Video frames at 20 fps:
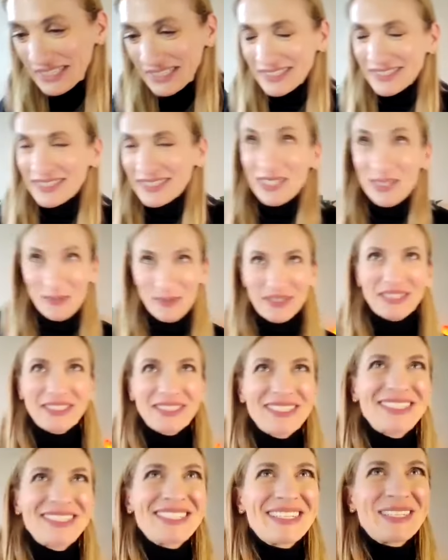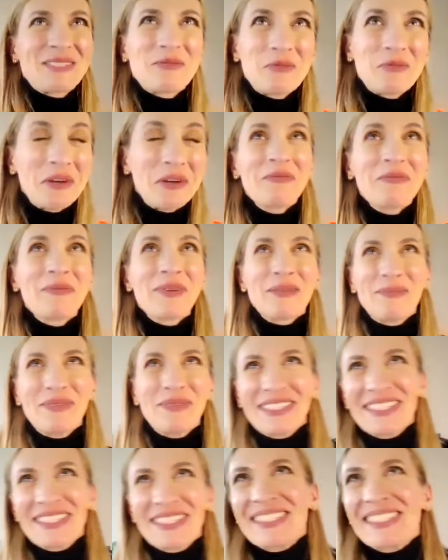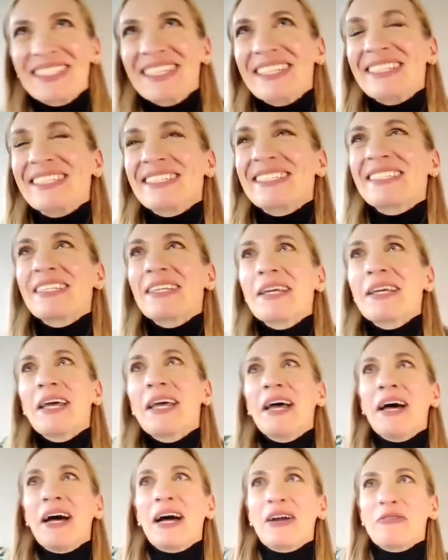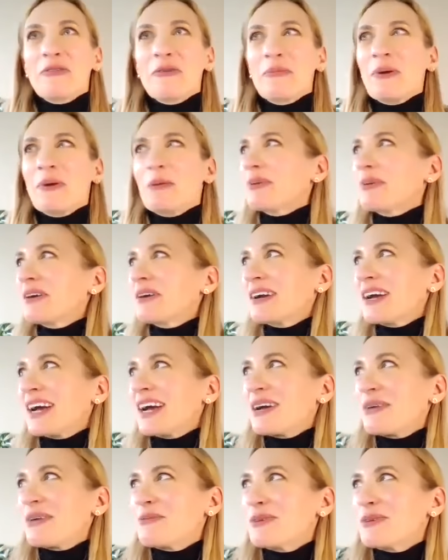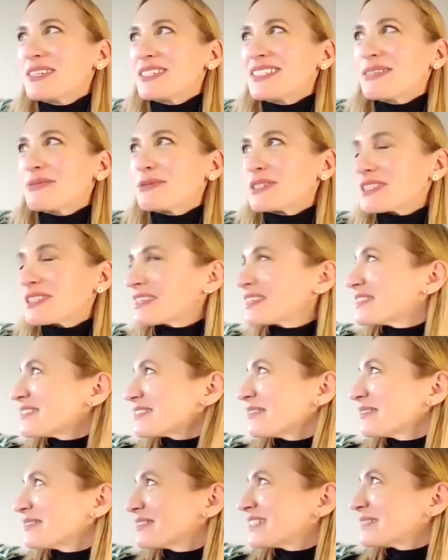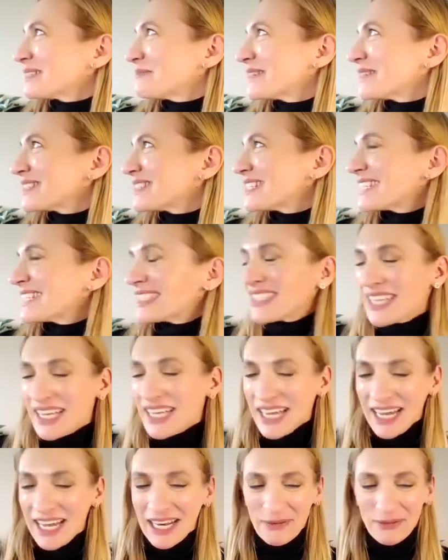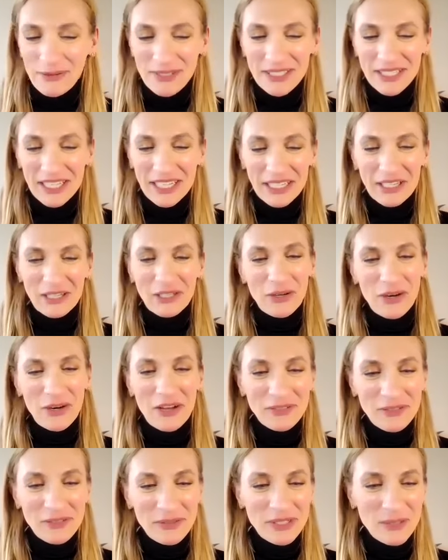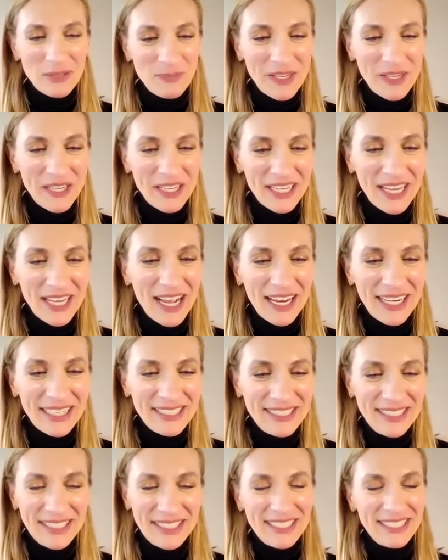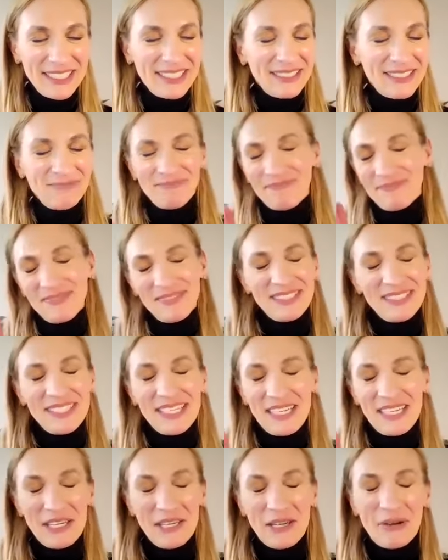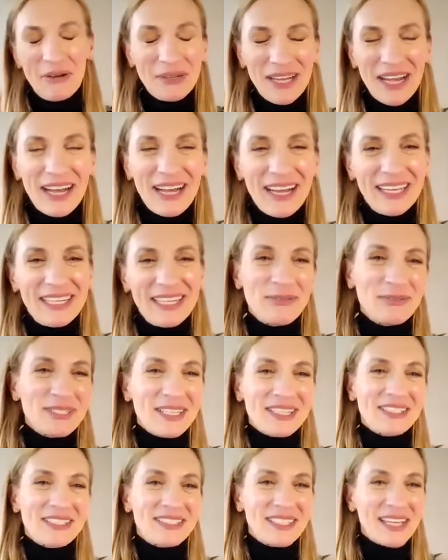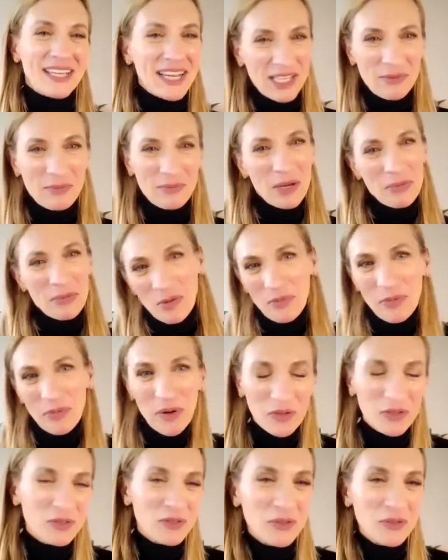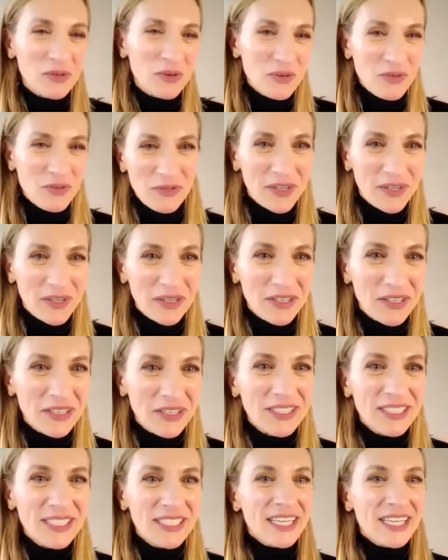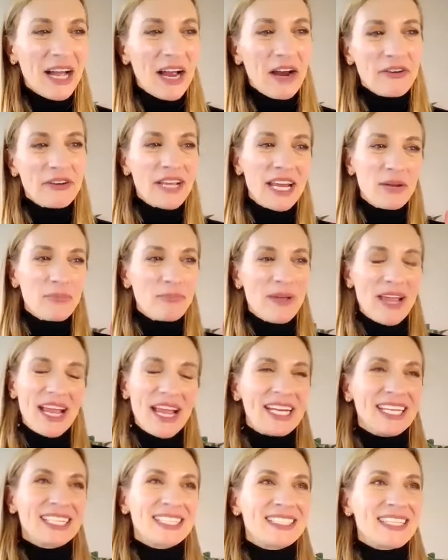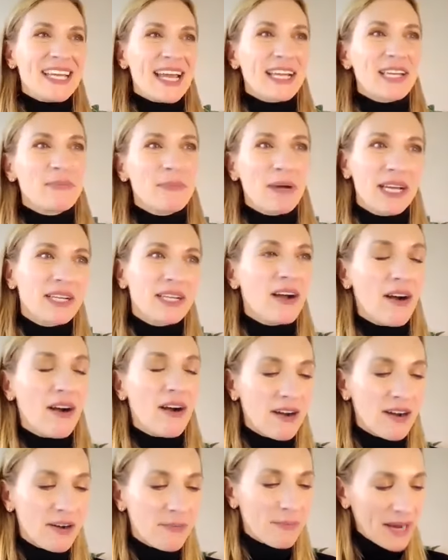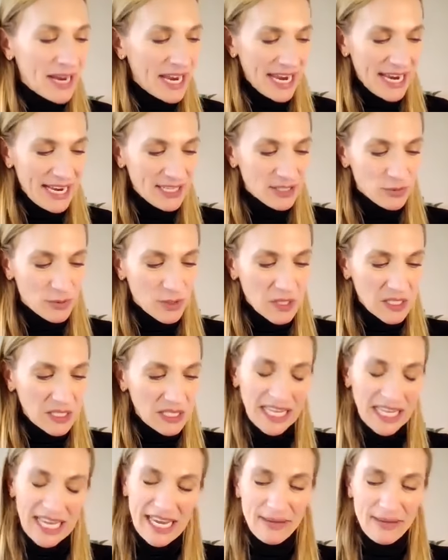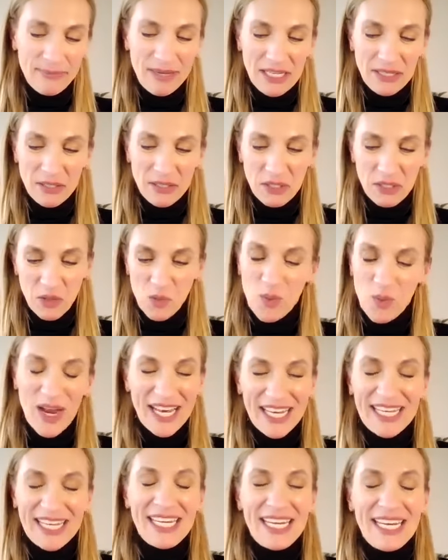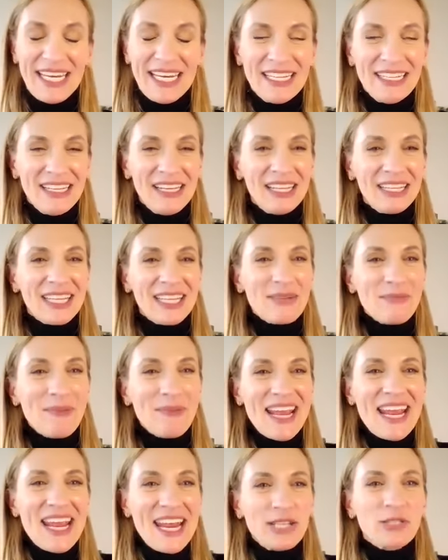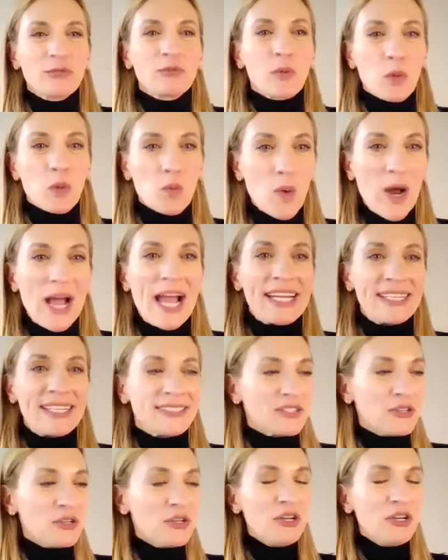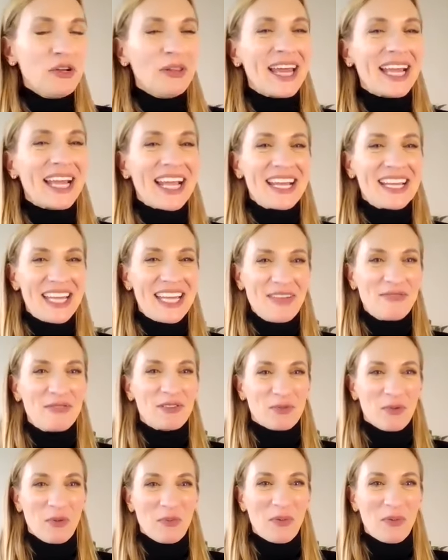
six businesses, one of my businesses, I remember I was, it was a consulting business, and I was sitting across in this big IT CEO guy and I was like sliding my proposal over. I already had a panic attack in my car. My hands were clammy and sweaty. Like my hands were wet. So you know like I gave this